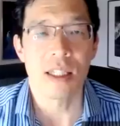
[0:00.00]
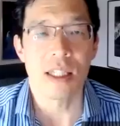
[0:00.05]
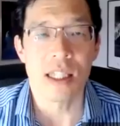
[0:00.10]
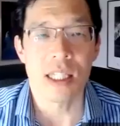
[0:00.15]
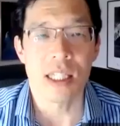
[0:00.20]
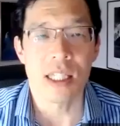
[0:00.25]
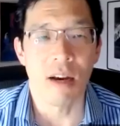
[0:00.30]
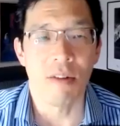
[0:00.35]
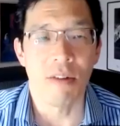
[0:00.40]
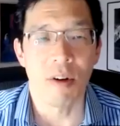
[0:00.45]

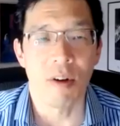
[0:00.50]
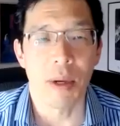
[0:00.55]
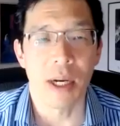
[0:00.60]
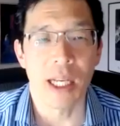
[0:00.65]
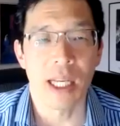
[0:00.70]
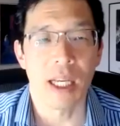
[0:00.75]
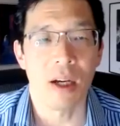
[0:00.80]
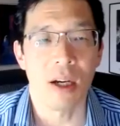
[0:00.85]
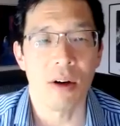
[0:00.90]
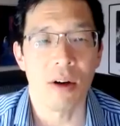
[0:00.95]
see everybody
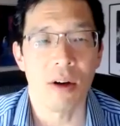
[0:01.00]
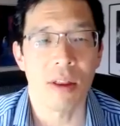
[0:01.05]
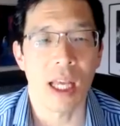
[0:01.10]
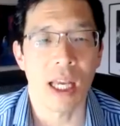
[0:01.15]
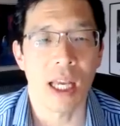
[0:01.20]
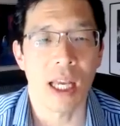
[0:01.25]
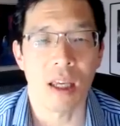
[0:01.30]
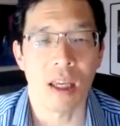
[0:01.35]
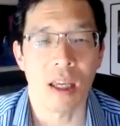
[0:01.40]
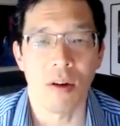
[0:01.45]
here.
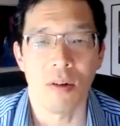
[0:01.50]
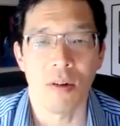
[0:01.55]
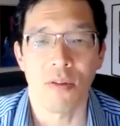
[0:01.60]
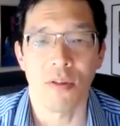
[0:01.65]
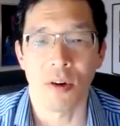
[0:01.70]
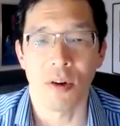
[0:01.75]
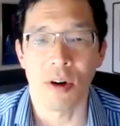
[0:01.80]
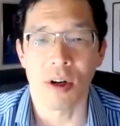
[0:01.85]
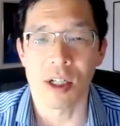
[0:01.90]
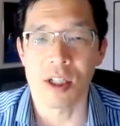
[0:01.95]
Thank you
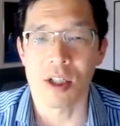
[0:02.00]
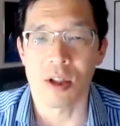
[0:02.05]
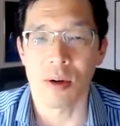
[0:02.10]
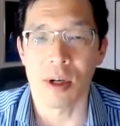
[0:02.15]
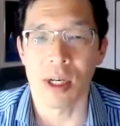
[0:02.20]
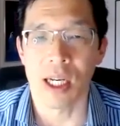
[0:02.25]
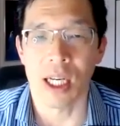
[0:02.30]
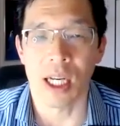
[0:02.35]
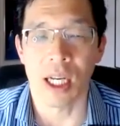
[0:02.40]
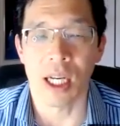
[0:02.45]
for
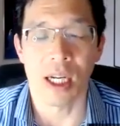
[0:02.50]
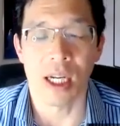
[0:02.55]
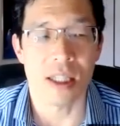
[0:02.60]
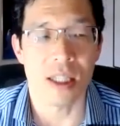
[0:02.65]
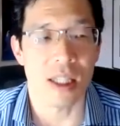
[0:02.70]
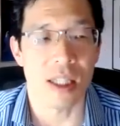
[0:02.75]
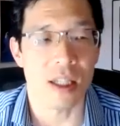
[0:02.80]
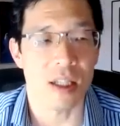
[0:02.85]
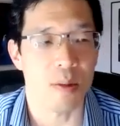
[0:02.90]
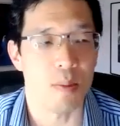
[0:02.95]
joining us
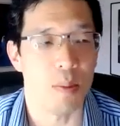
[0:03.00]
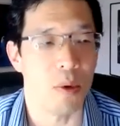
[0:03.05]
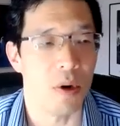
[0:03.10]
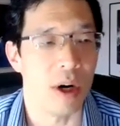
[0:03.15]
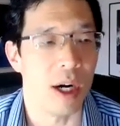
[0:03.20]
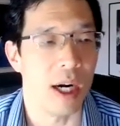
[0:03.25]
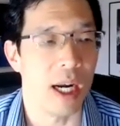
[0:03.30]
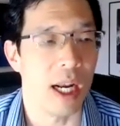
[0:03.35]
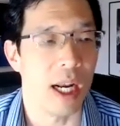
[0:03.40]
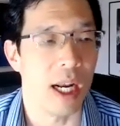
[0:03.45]
this
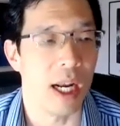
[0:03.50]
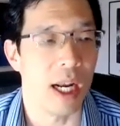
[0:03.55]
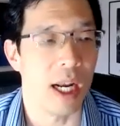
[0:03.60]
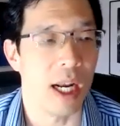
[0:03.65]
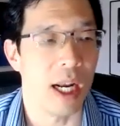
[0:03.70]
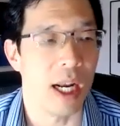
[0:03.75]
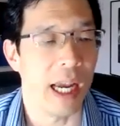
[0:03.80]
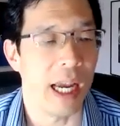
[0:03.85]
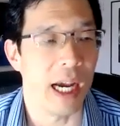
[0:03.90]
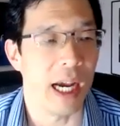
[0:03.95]

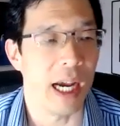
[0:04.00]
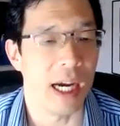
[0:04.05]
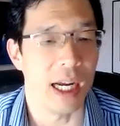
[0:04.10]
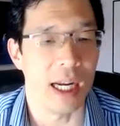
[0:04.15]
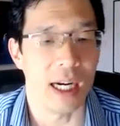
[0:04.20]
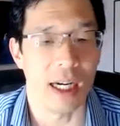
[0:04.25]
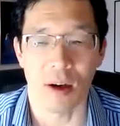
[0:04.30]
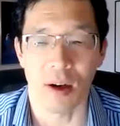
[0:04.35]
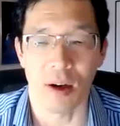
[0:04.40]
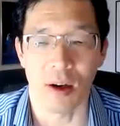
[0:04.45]
morning.
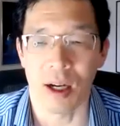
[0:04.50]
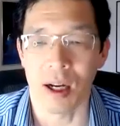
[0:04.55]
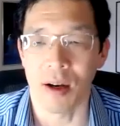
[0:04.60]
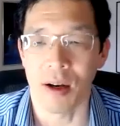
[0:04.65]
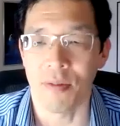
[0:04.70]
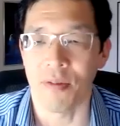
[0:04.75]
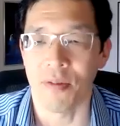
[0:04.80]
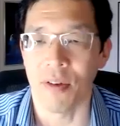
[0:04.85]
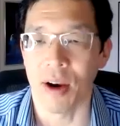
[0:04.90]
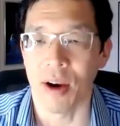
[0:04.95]
And
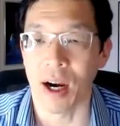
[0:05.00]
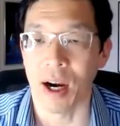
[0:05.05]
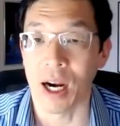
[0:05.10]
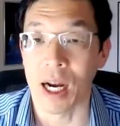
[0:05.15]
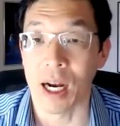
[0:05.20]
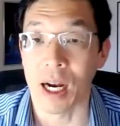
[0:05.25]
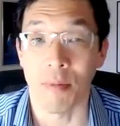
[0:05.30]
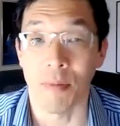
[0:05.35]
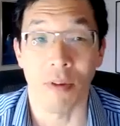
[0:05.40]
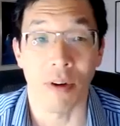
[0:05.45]
I'm
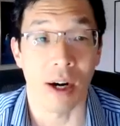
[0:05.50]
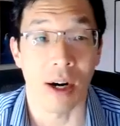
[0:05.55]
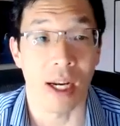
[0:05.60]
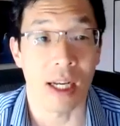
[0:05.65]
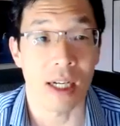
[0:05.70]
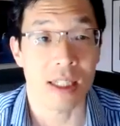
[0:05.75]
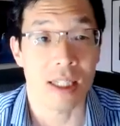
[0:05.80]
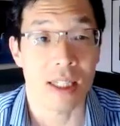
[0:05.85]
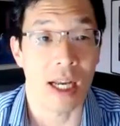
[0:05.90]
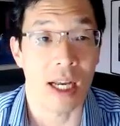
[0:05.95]
very
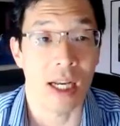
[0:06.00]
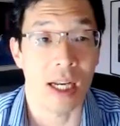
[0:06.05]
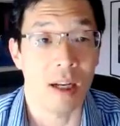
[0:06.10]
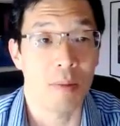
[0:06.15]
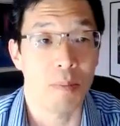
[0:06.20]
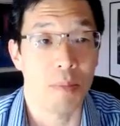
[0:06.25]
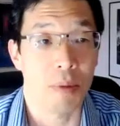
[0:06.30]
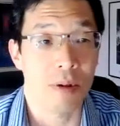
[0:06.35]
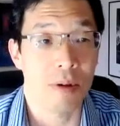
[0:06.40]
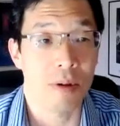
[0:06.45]

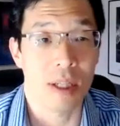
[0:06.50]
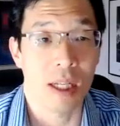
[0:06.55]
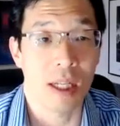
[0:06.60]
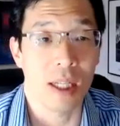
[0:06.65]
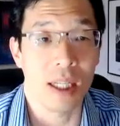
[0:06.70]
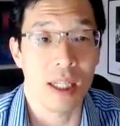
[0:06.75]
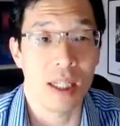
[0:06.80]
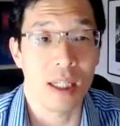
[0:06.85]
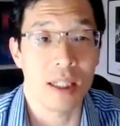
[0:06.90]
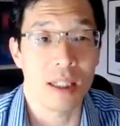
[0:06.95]
excited
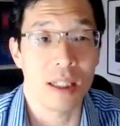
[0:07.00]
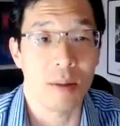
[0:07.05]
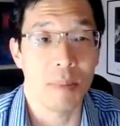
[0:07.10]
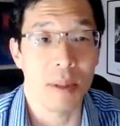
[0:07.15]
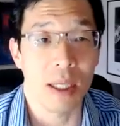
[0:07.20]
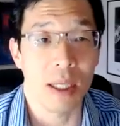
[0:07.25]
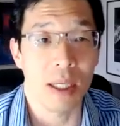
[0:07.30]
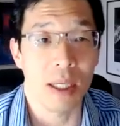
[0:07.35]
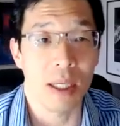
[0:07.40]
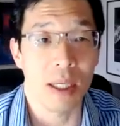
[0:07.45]
personally to
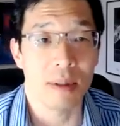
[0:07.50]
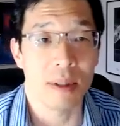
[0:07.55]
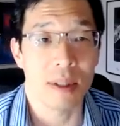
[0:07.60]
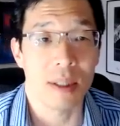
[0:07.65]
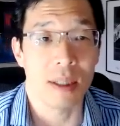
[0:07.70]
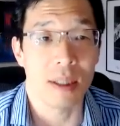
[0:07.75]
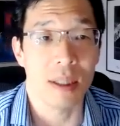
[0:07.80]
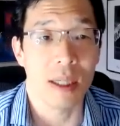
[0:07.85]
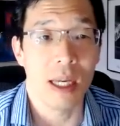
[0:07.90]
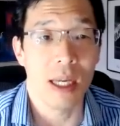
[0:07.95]
be able
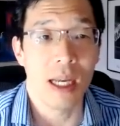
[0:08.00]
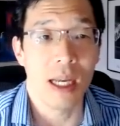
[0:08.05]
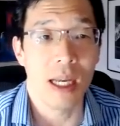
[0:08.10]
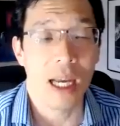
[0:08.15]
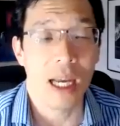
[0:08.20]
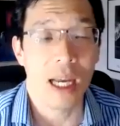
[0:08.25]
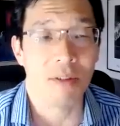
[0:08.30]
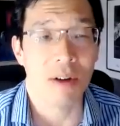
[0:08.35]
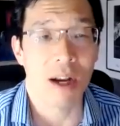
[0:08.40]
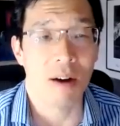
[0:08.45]
to
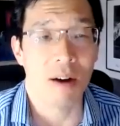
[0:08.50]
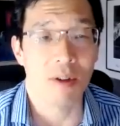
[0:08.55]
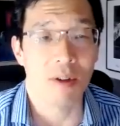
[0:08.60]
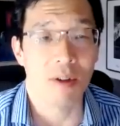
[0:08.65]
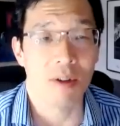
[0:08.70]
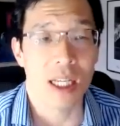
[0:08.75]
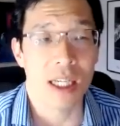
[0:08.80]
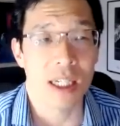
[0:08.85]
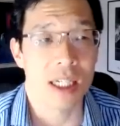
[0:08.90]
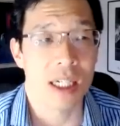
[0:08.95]
have
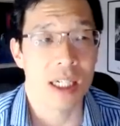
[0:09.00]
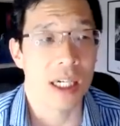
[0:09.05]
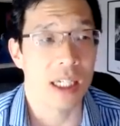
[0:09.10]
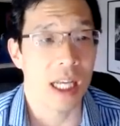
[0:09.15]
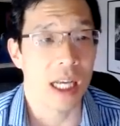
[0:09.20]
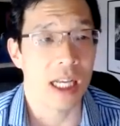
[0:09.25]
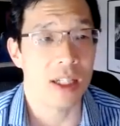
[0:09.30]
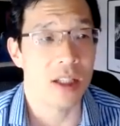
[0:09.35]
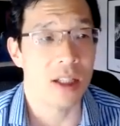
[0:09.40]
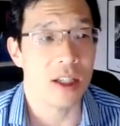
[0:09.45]
conversation and
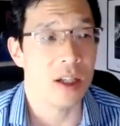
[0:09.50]
get to